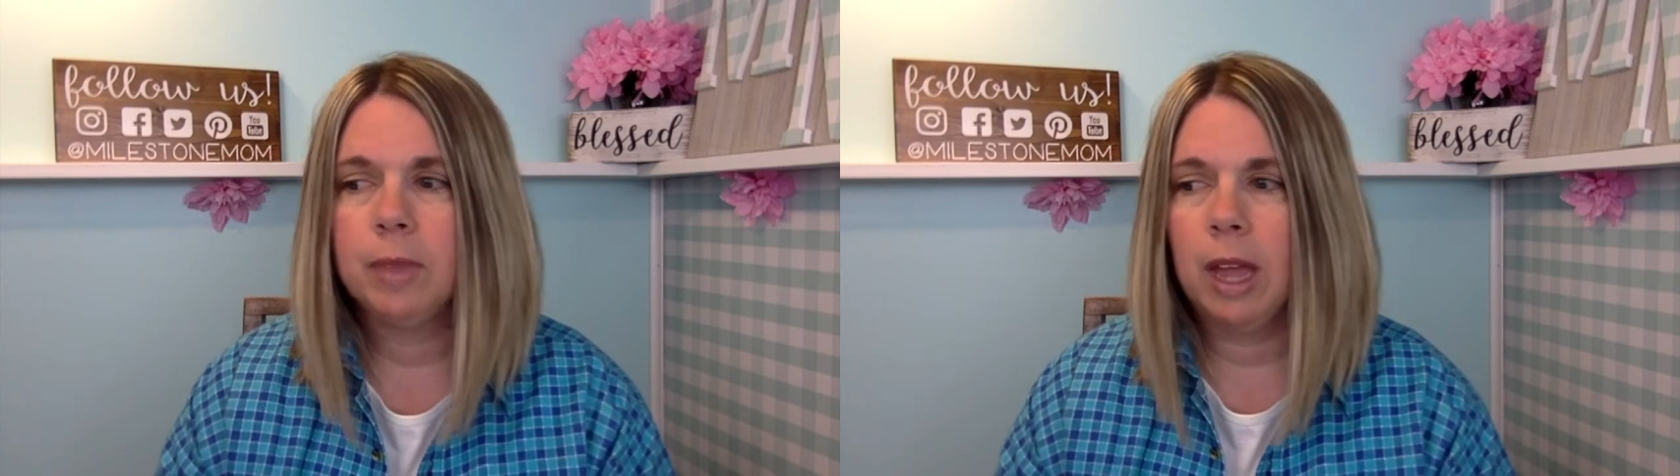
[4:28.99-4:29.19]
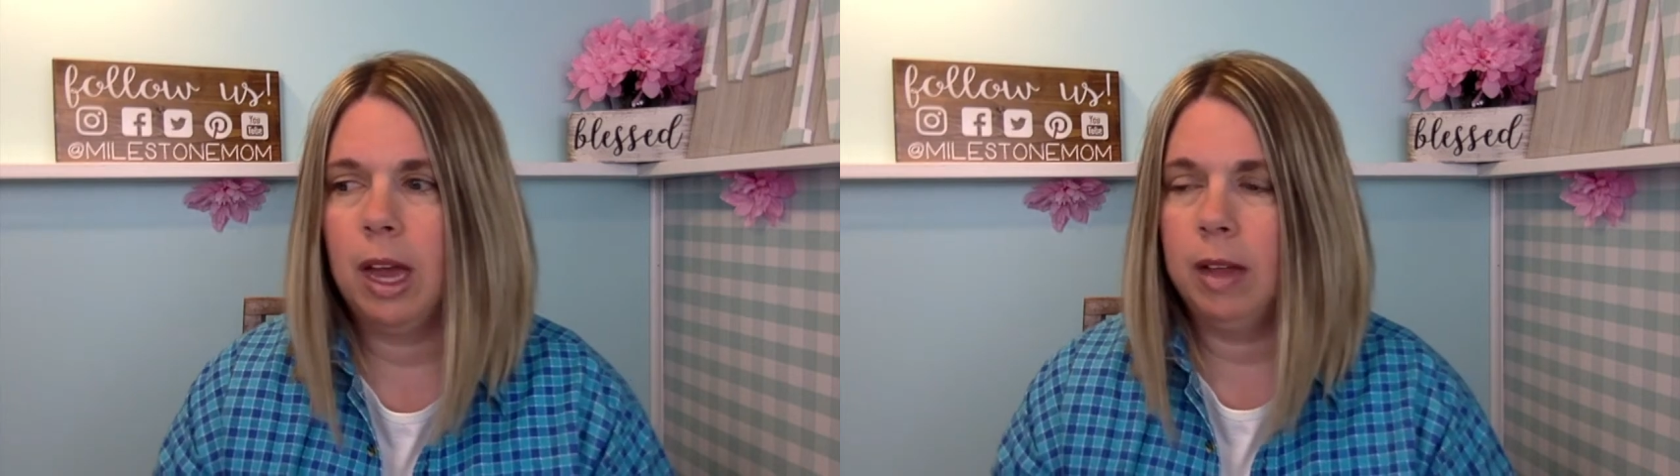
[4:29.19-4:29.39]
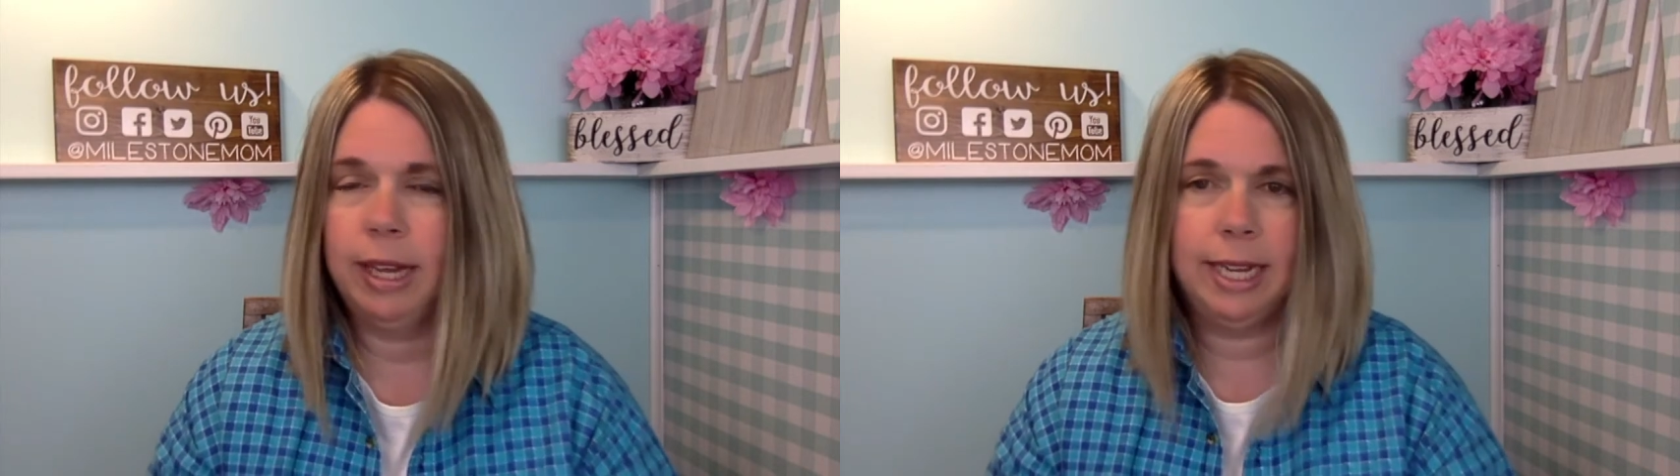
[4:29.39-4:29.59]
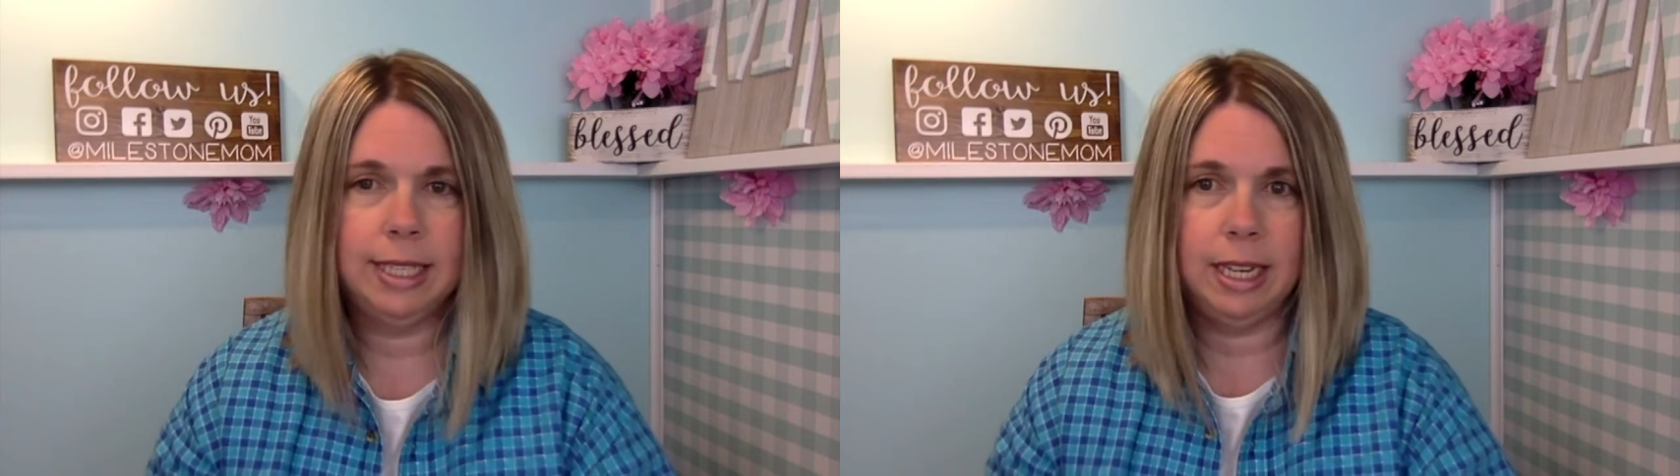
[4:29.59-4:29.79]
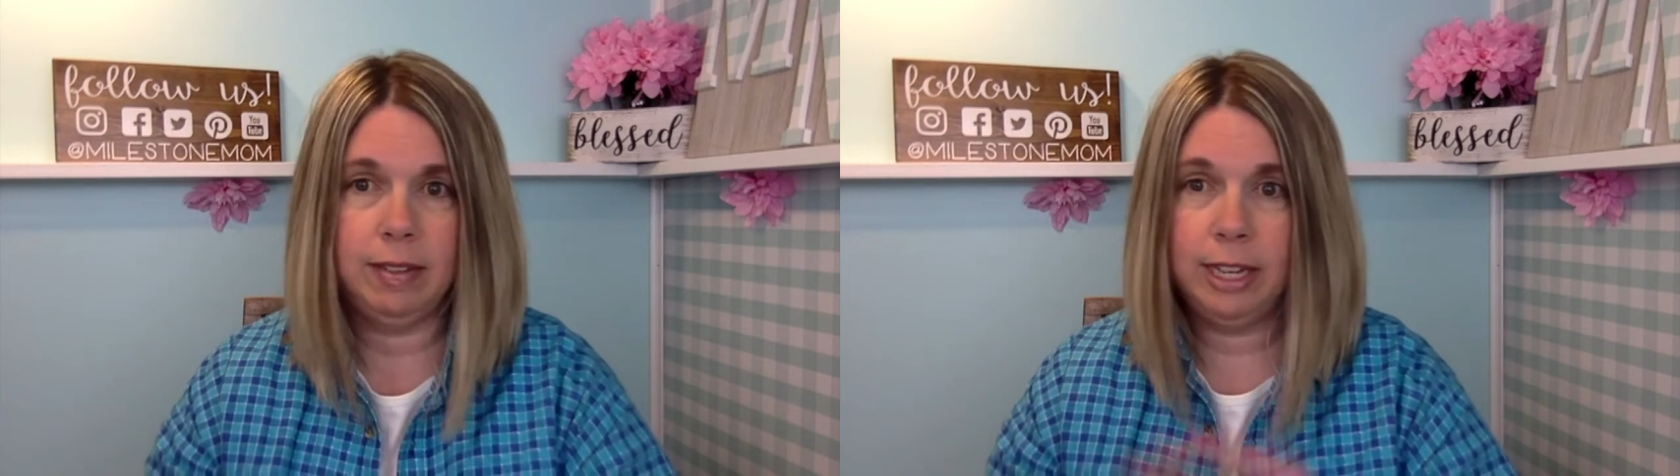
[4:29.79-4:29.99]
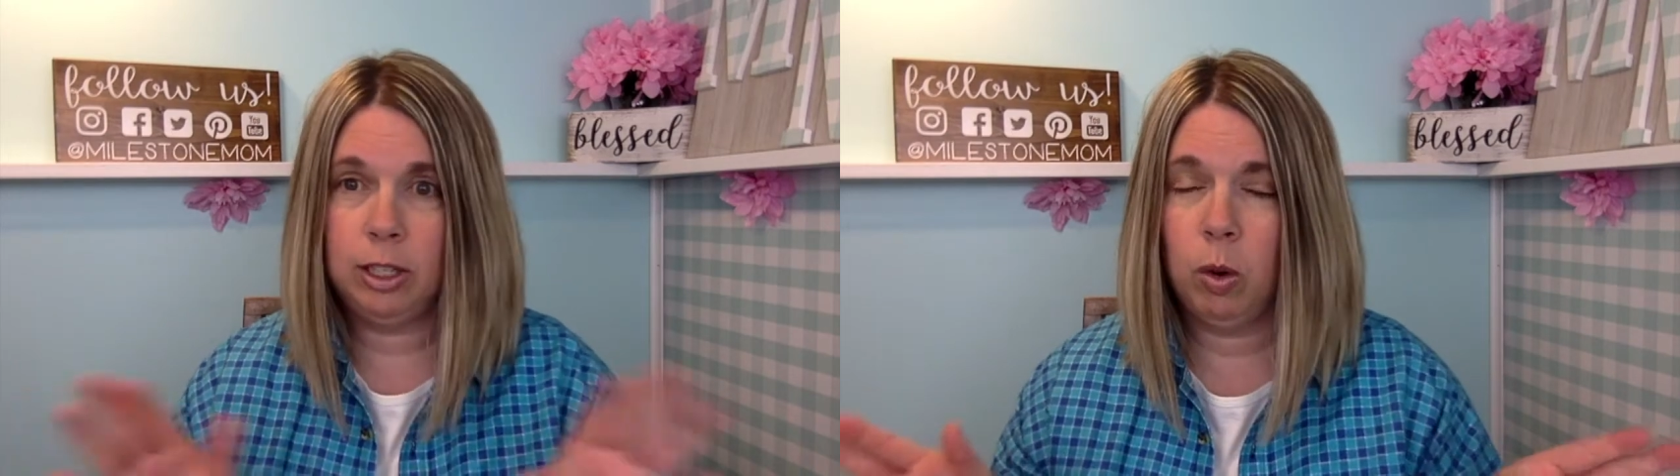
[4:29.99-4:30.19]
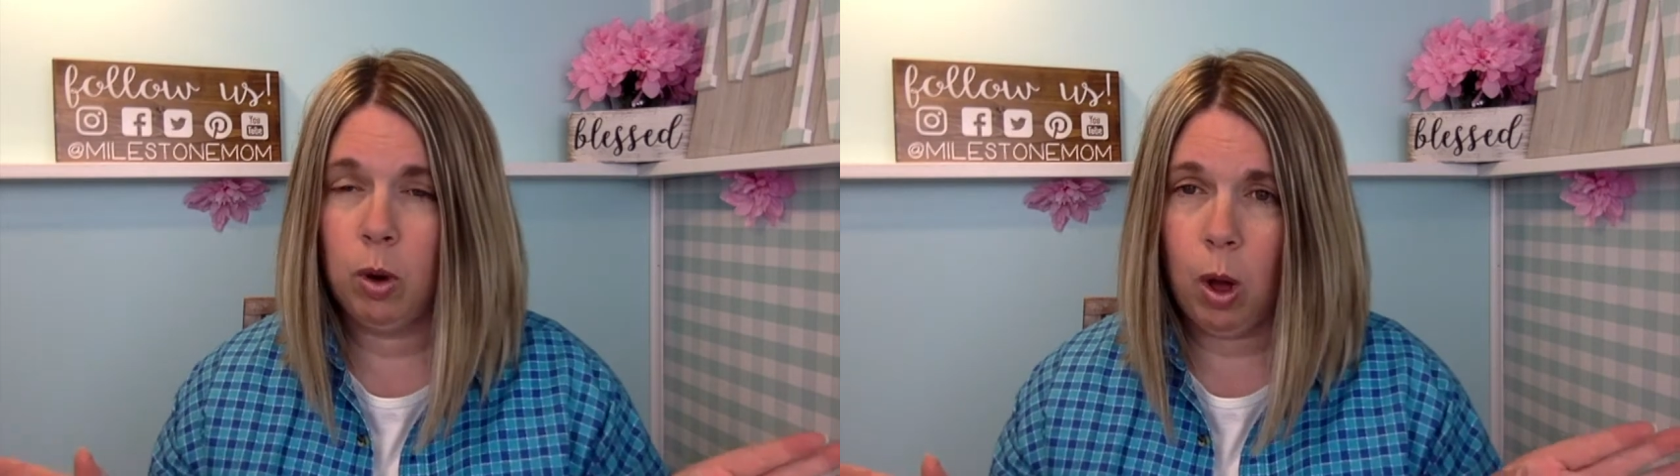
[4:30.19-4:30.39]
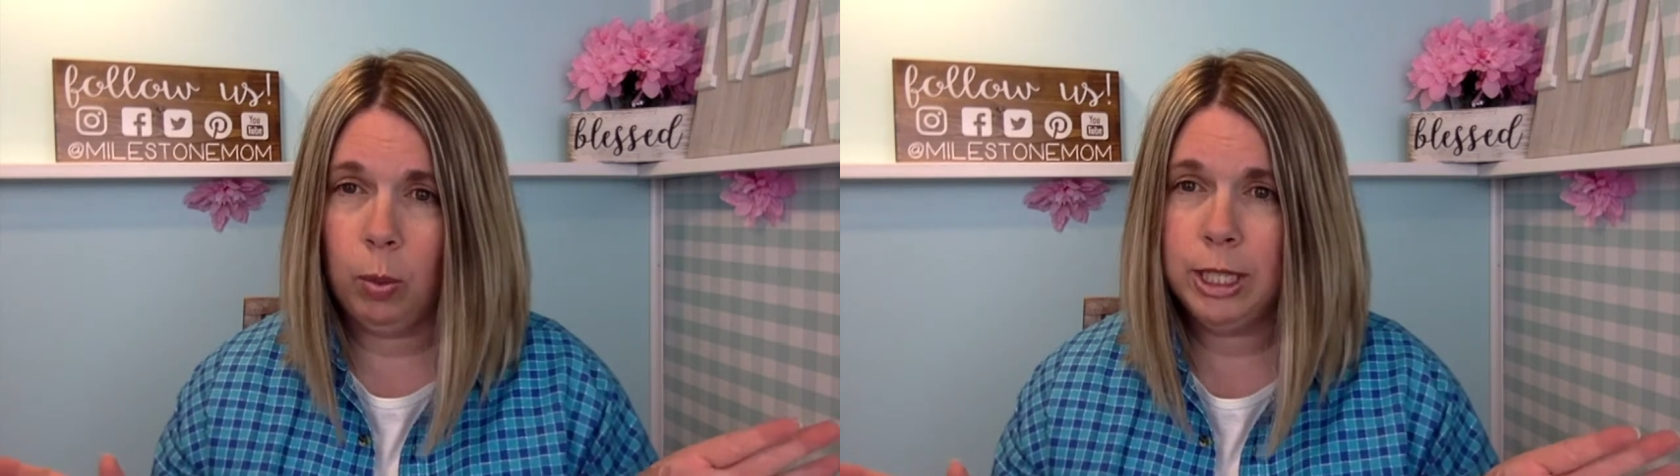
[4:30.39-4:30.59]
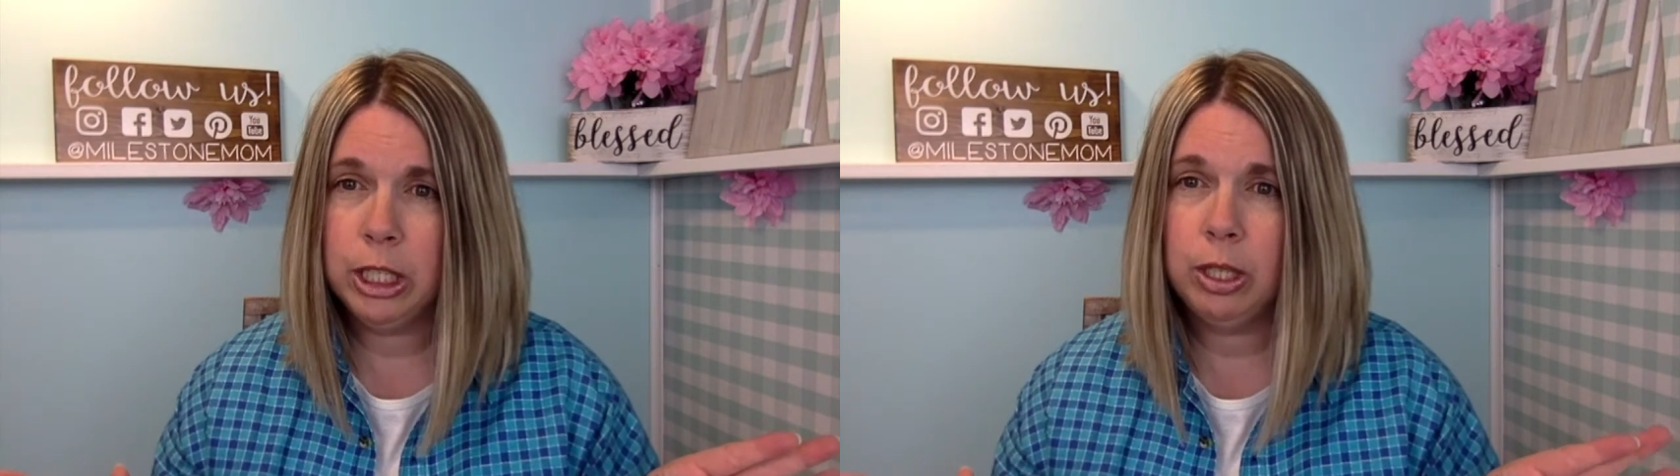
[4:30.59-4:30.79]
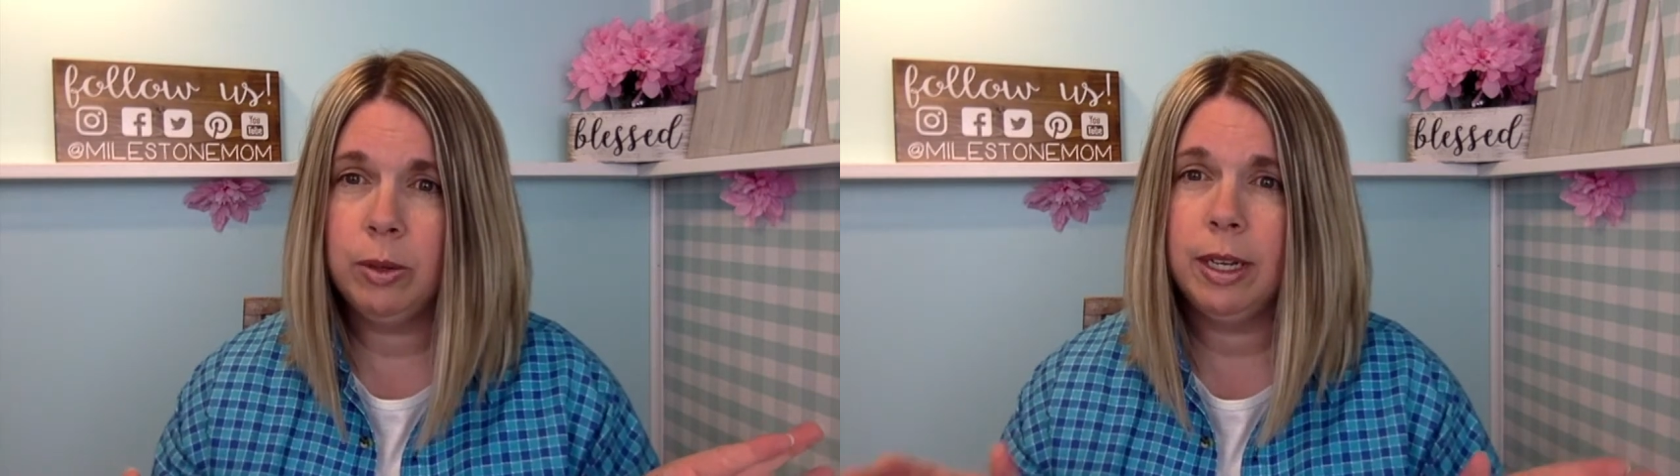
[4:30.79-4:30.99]
Like I said, they don't always
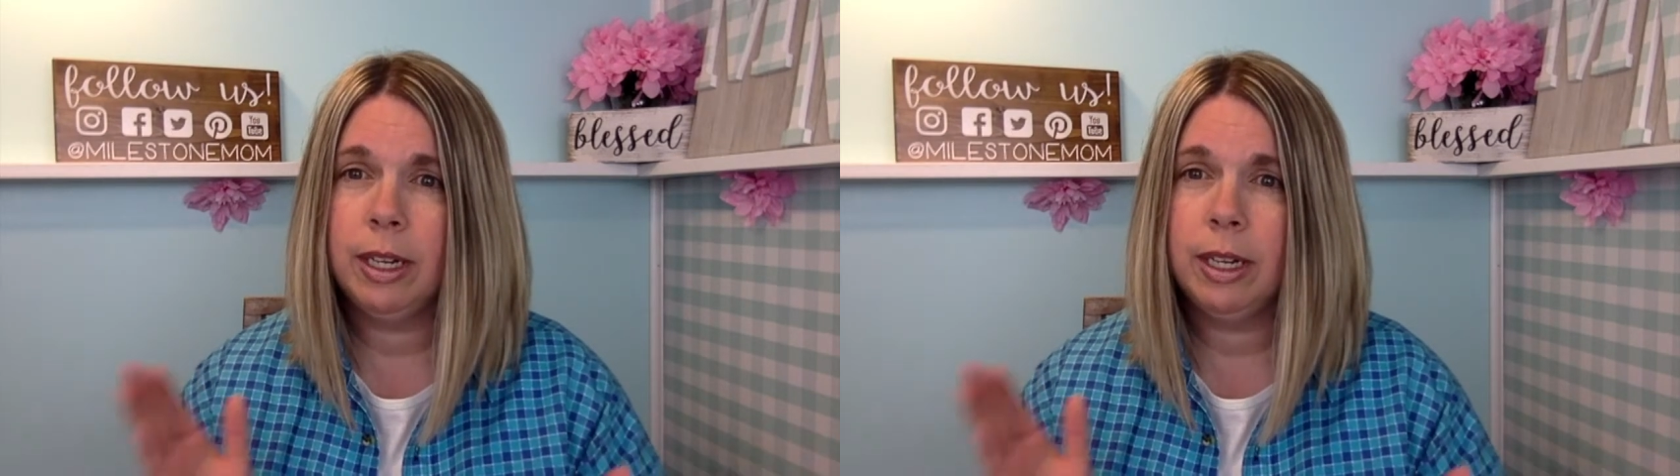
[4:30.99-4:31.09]
do it